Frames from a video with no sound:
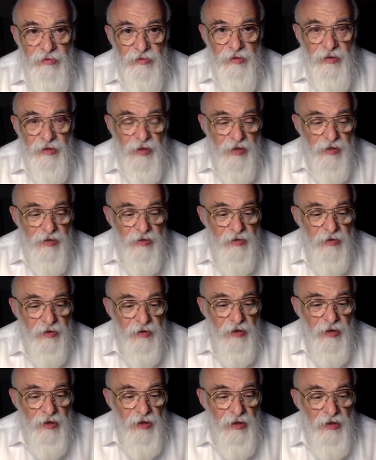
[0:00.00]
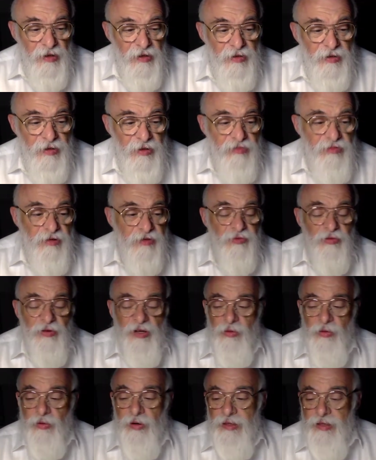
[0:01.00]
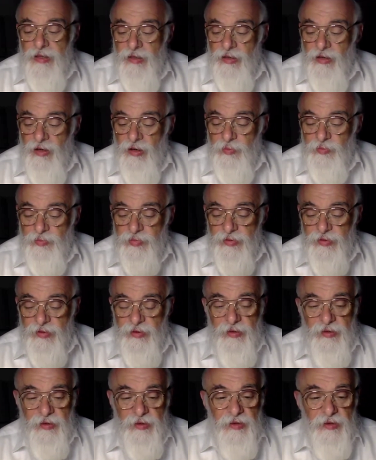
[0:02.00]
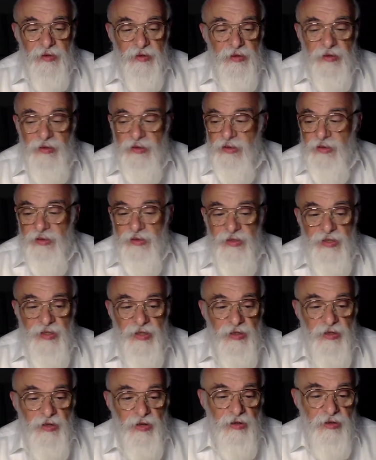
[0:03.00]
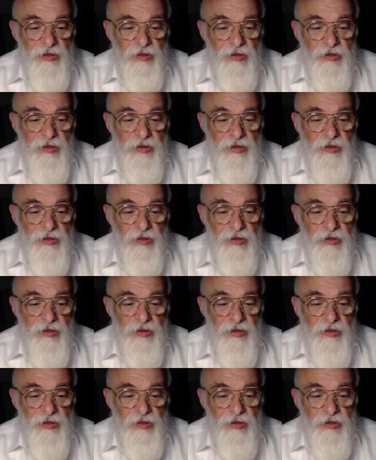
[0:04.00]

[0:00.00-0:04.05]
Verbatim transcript: It is. So 341 at the top. What's the end